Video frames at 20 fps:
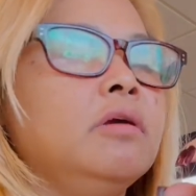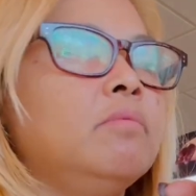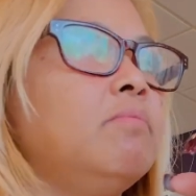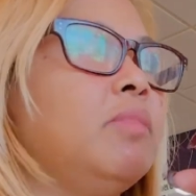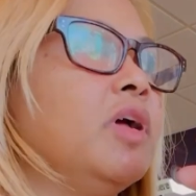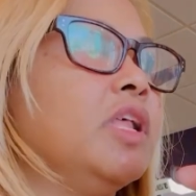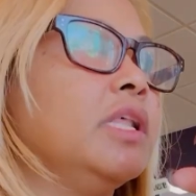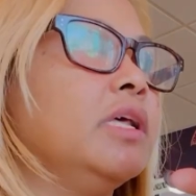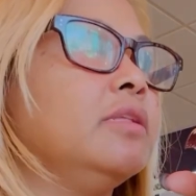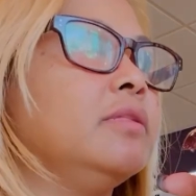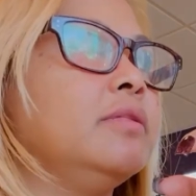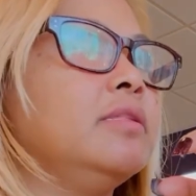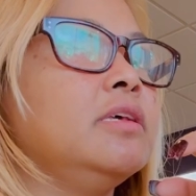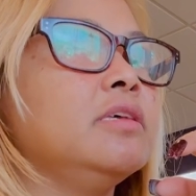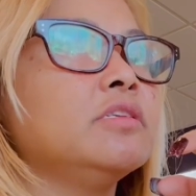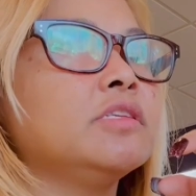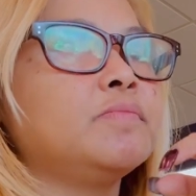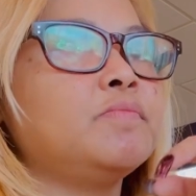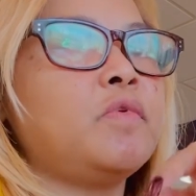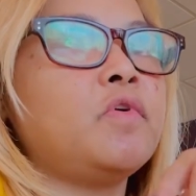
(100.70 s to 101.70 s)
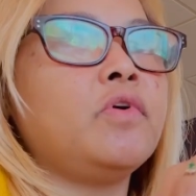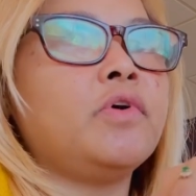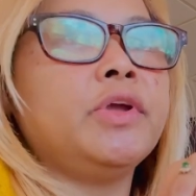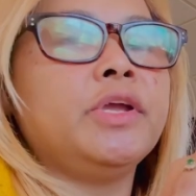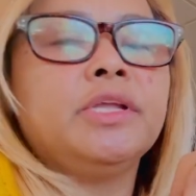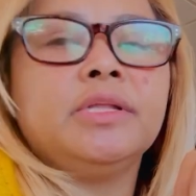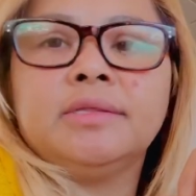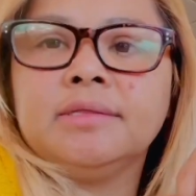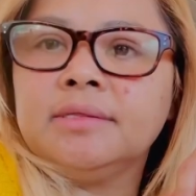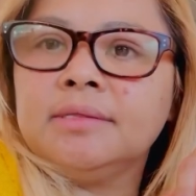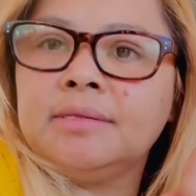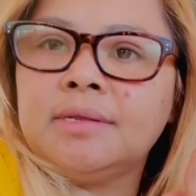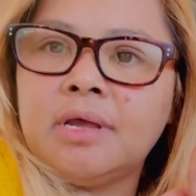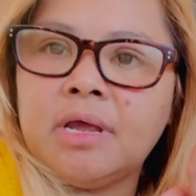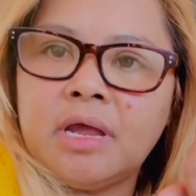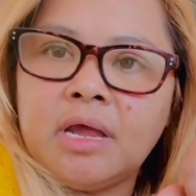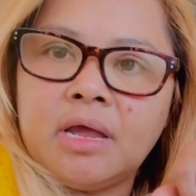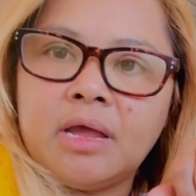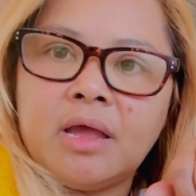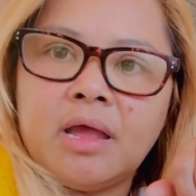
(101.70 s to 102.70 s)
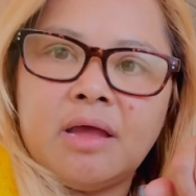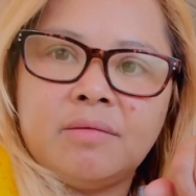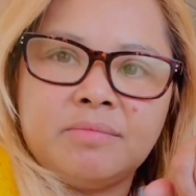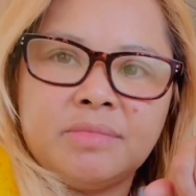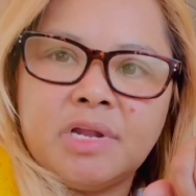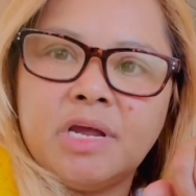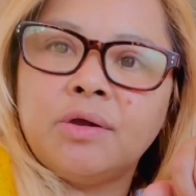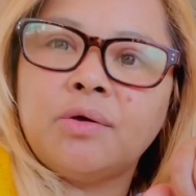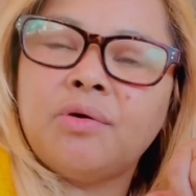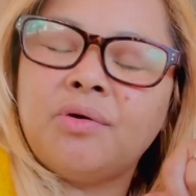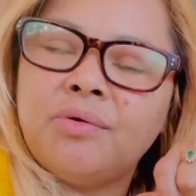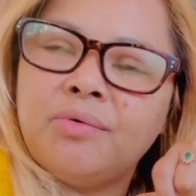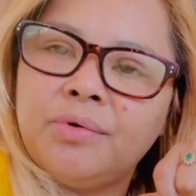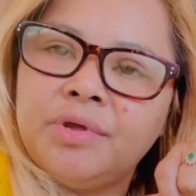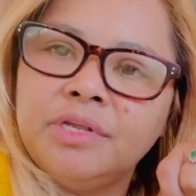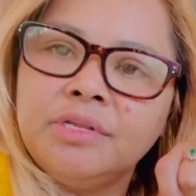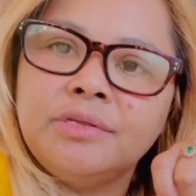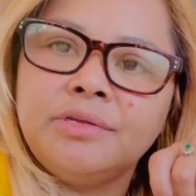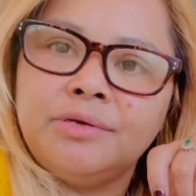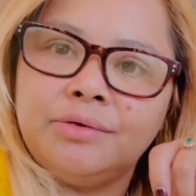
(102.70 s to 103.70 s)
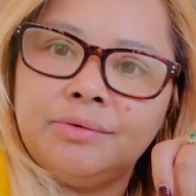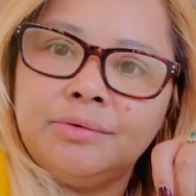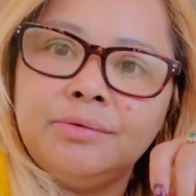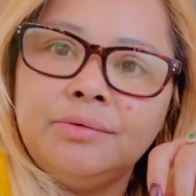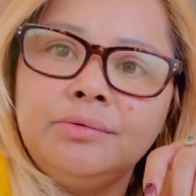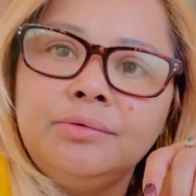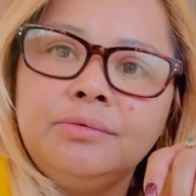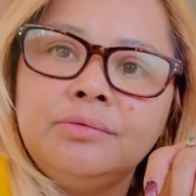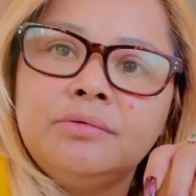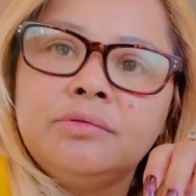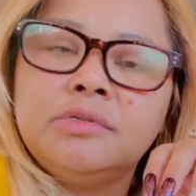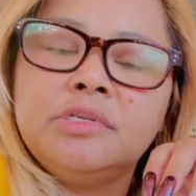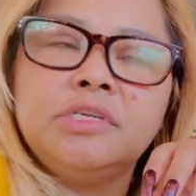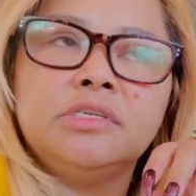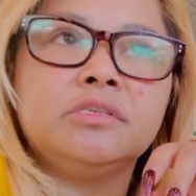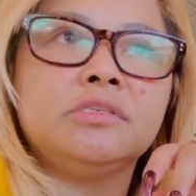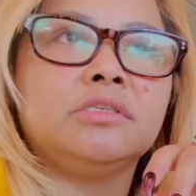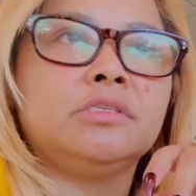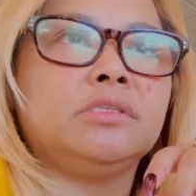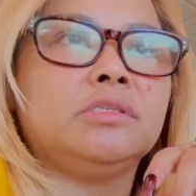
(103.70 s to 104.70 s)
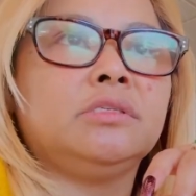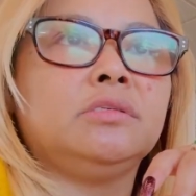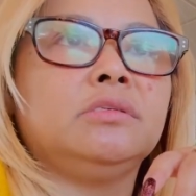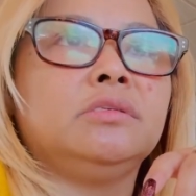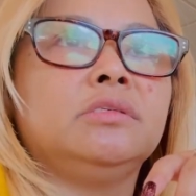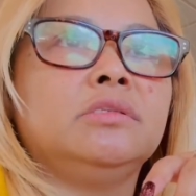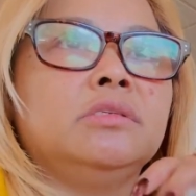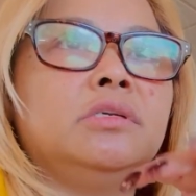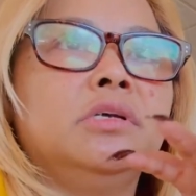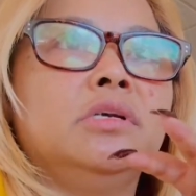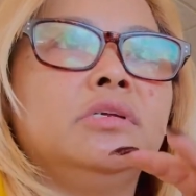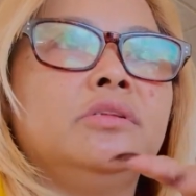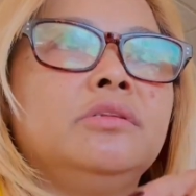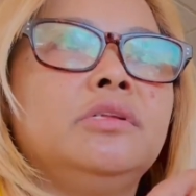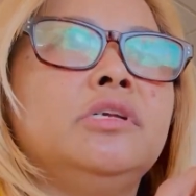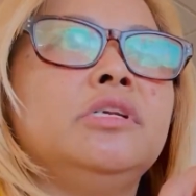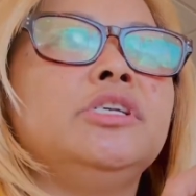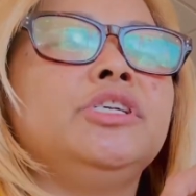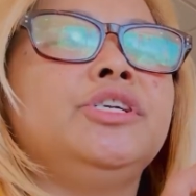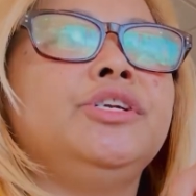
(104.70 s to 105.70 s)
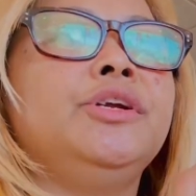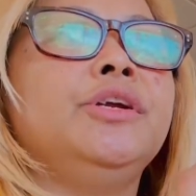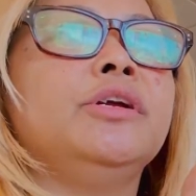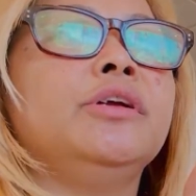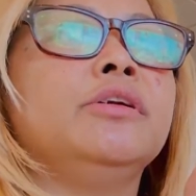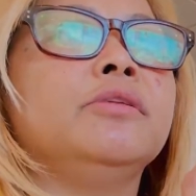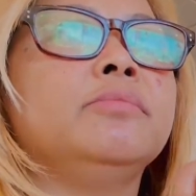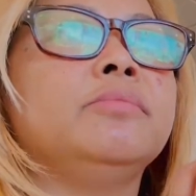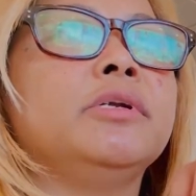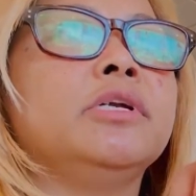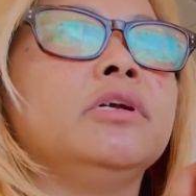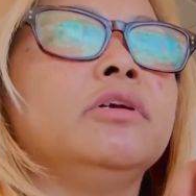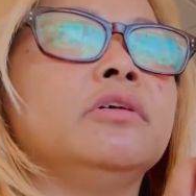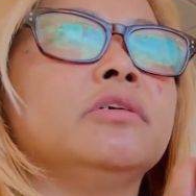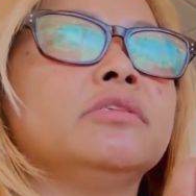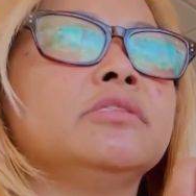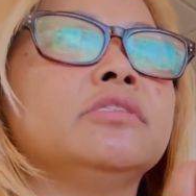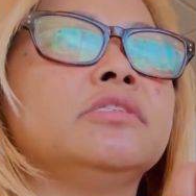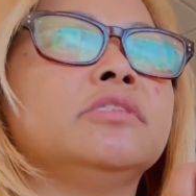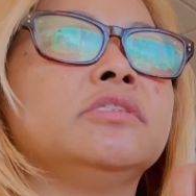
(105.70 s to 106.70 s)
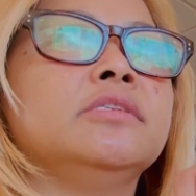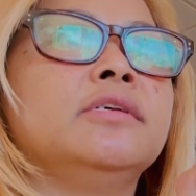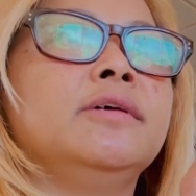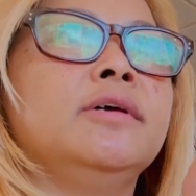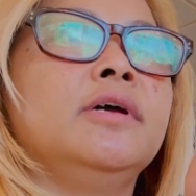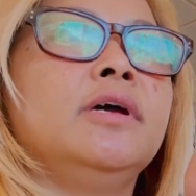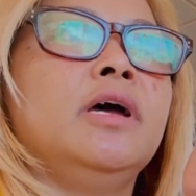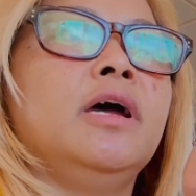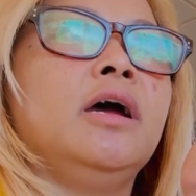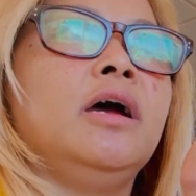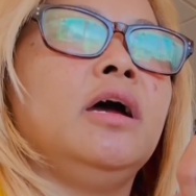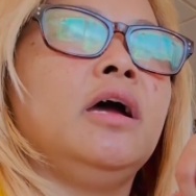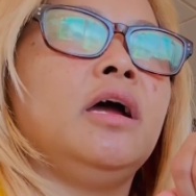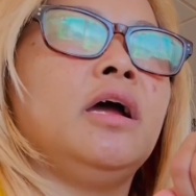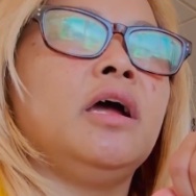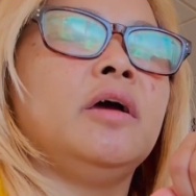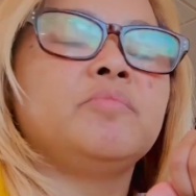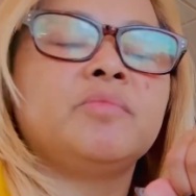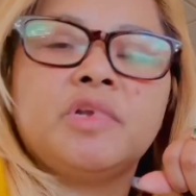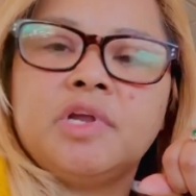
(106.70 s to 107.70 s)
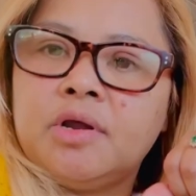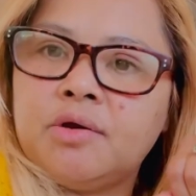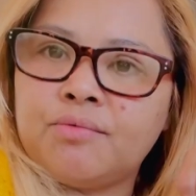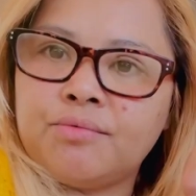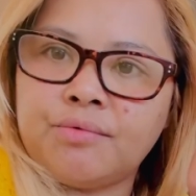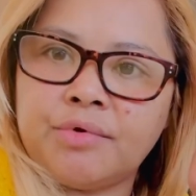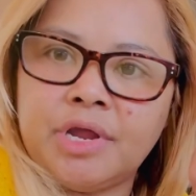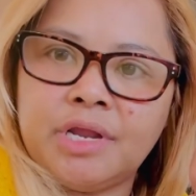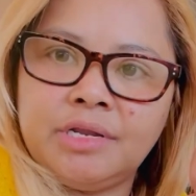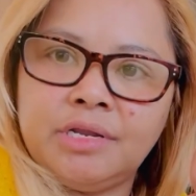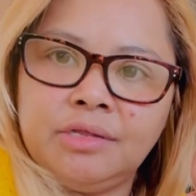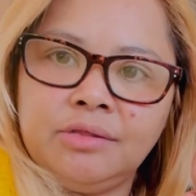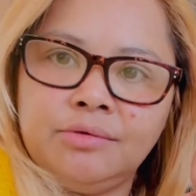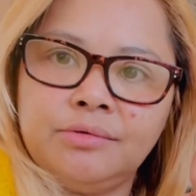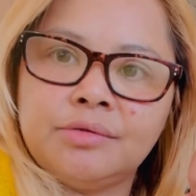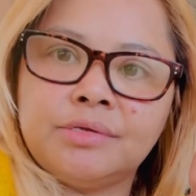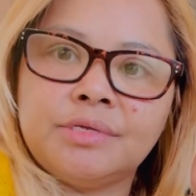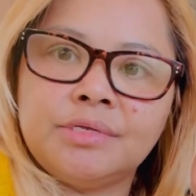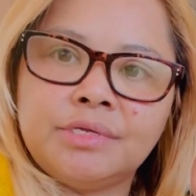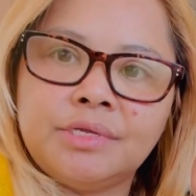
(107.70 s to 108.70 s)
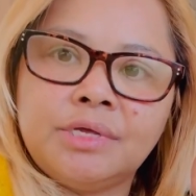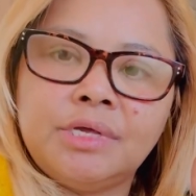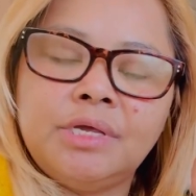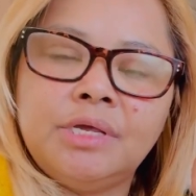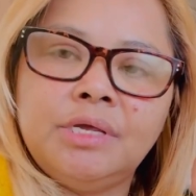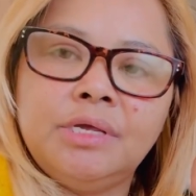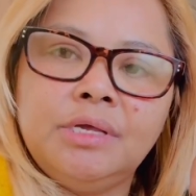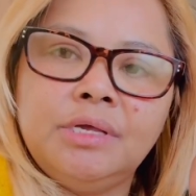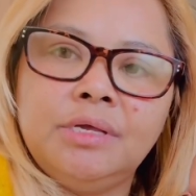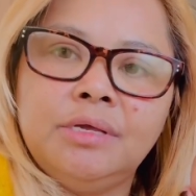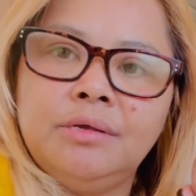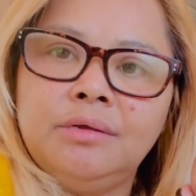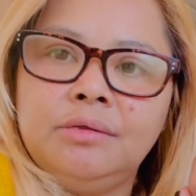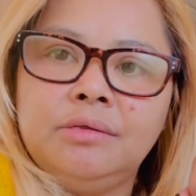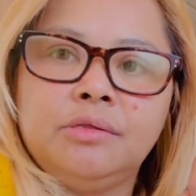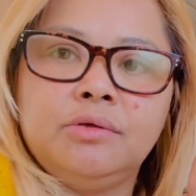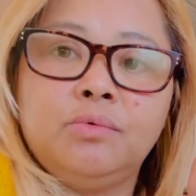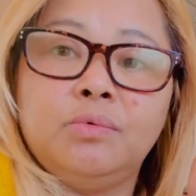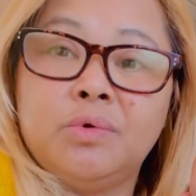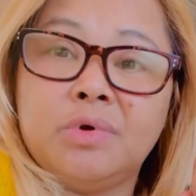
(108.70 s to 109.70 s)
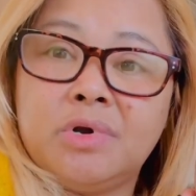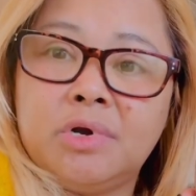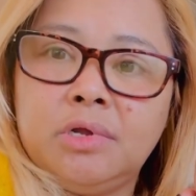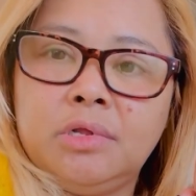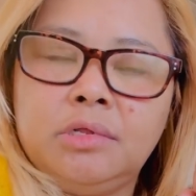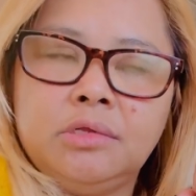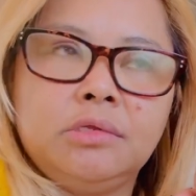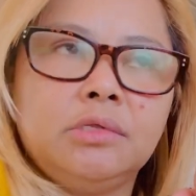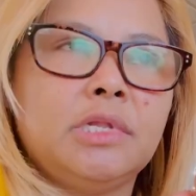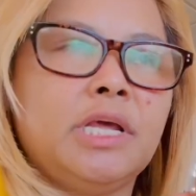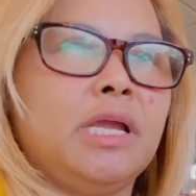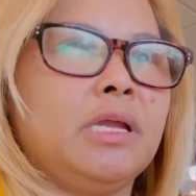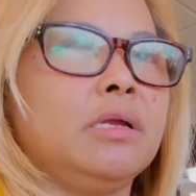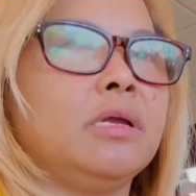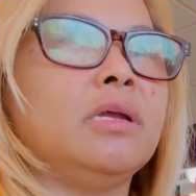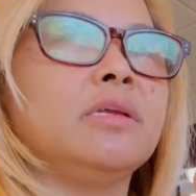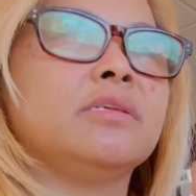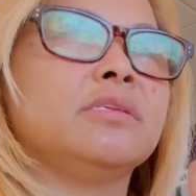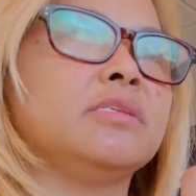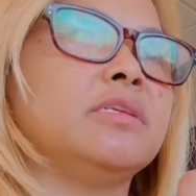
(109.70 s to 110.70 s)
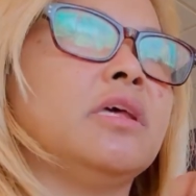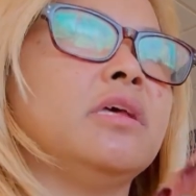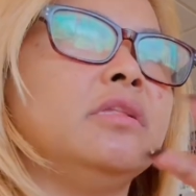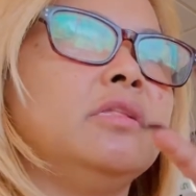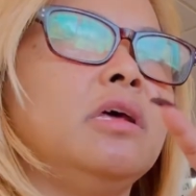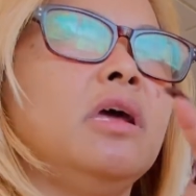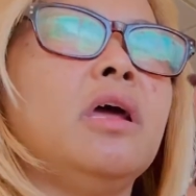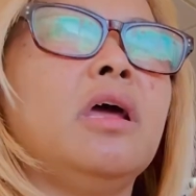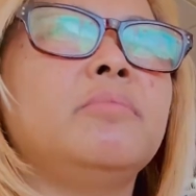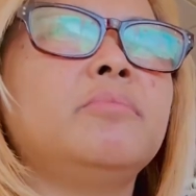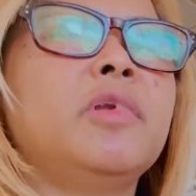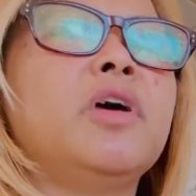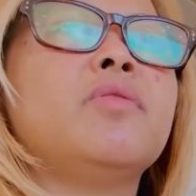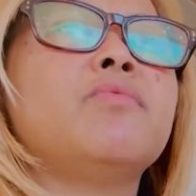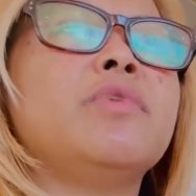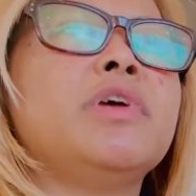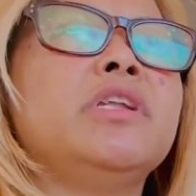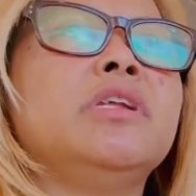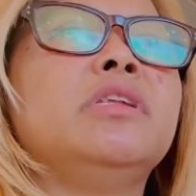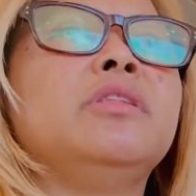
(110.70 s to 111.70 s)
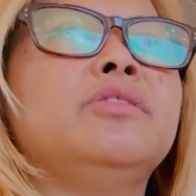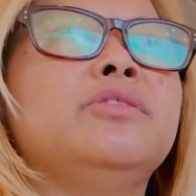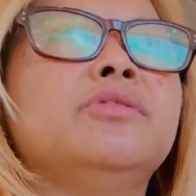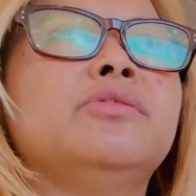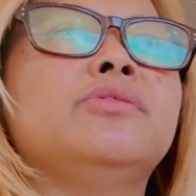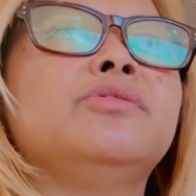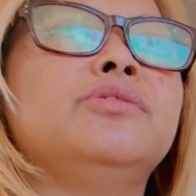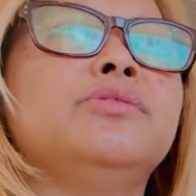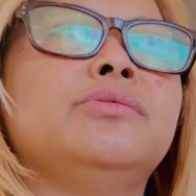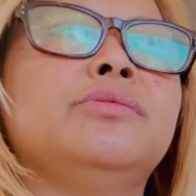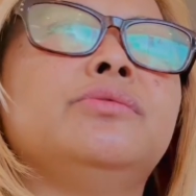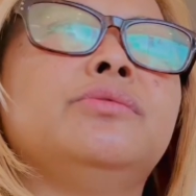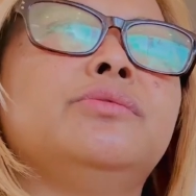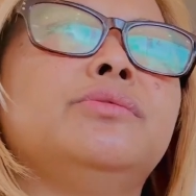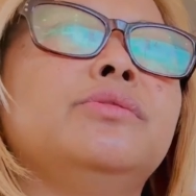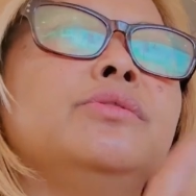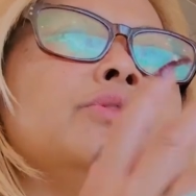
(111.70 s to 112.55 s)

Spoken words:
But at this point, I'm not going to this year because I'm not ready to see the world. Like I said, I'm not ready to